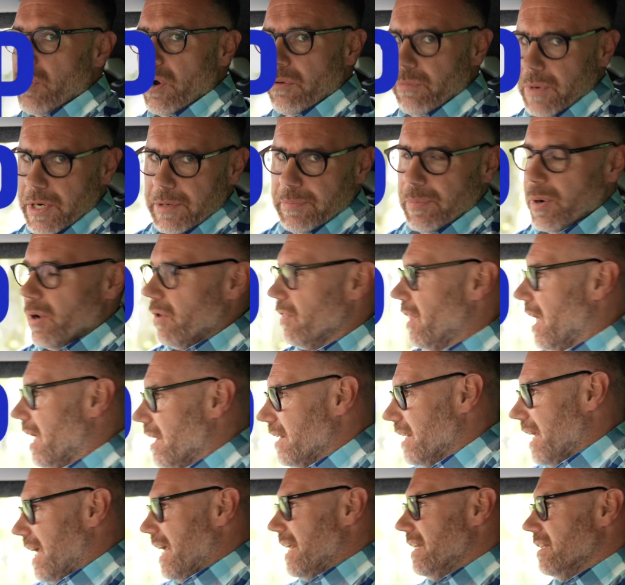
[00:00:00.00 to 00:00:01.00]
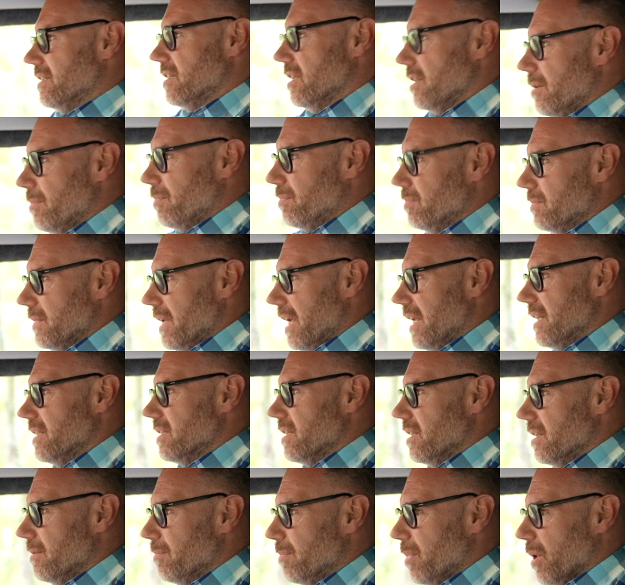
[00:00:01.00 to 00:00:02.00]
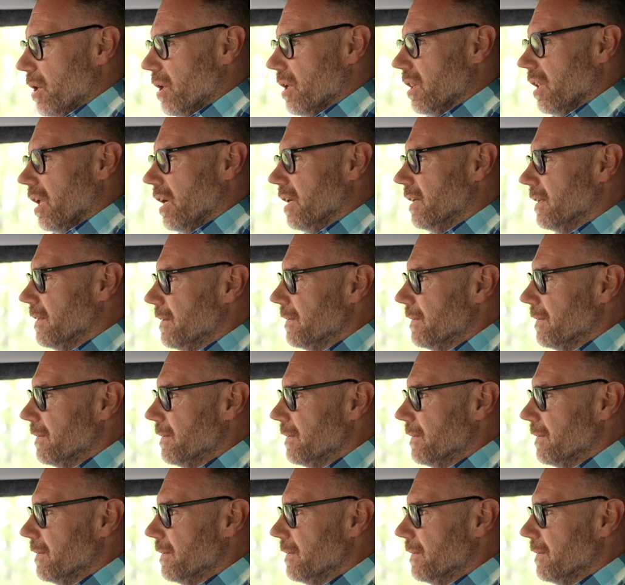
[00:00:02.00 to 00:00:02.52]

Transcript: and we'd put that into the booklet.